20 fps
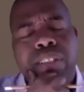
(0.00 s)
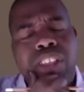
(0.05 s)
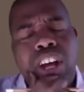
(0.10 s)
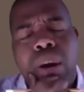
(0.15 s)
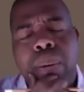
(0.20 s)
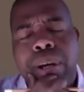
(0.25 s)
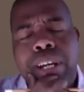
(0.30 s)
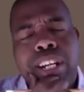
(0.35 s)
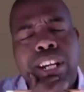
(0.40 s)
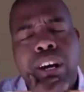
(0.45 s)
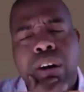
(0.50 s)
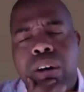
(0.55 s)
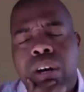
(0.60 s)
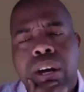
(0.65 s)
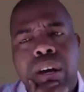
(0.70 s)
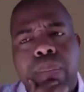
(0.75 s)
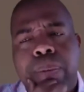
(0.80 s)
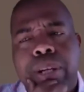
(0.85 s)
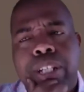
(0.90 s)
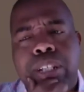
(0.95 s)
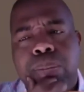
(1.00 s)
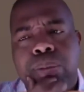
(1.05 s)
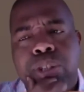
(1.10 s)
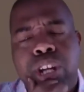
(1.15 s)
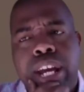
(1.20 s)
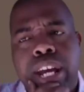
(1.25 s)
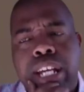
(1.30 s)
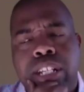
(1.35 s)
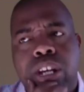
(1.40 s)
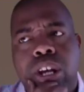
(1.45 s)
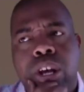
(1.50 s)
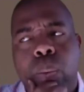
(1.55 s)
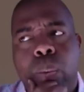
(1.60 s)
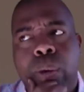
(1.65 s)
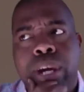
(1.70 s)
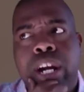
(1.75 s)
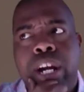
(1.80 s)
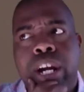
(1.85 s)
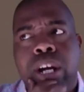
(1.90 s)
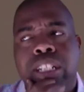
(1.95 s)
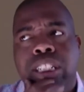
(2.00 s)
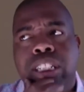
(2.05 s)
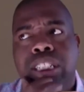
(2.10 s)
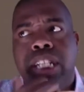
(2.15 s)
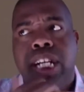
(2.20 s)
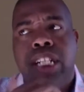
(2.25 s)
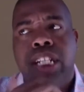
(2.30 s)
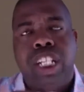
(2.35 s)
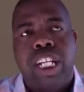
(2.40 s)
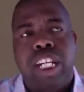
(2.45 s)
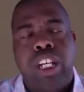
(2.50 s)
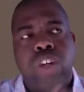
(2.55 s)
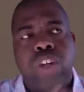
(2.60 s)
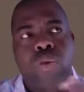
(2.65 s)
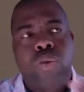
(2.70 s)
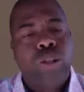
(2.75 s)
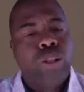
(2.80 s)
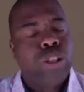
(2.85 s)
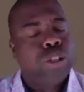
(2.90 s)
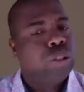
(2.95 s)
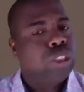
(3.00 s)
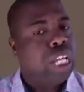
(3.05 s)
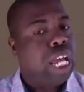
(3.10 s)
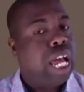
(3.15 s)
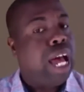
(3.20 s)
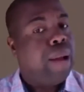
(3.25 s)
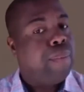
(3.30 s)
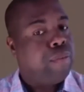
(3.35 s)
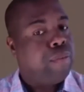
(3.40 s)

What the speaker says: thought about, Bishop Jakes, we are in such a crucial time